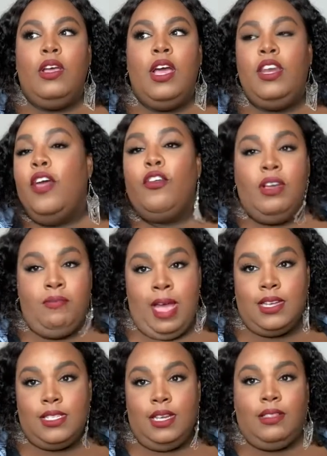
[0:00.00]
another
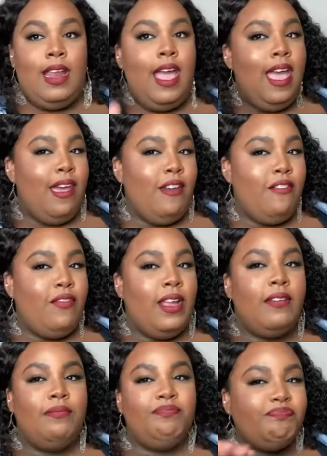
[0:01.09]
unboxing that i have that
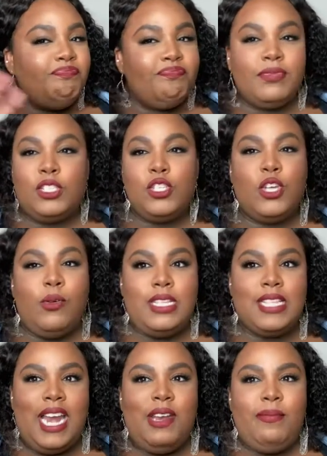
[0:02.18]
i'm so
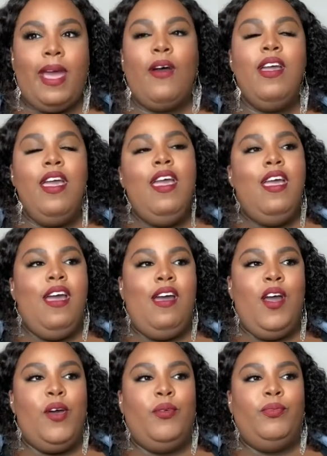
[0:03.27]
excited about
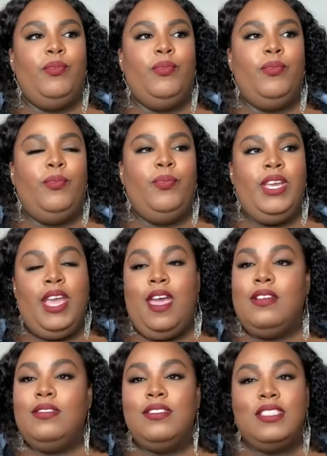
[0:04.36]
um but yeah
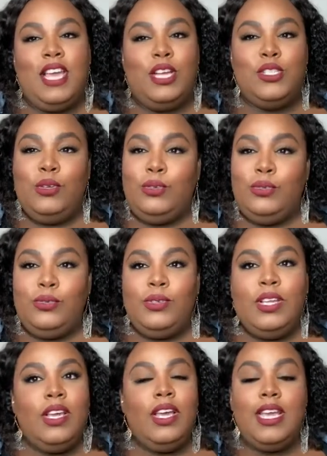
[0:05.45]
stay tuned
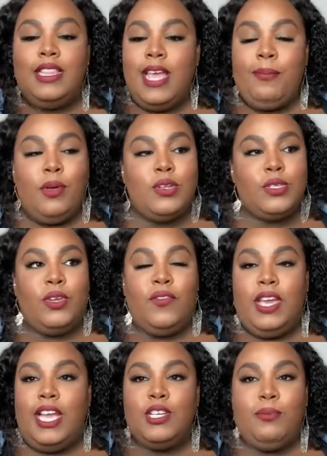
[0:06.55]
hit that post
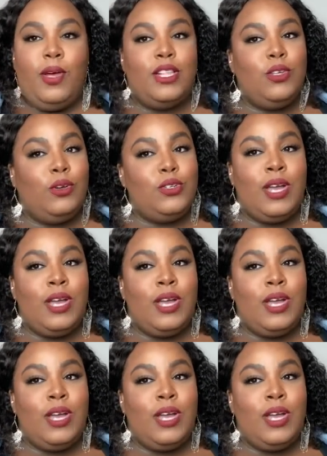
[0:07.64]
notification bell i told you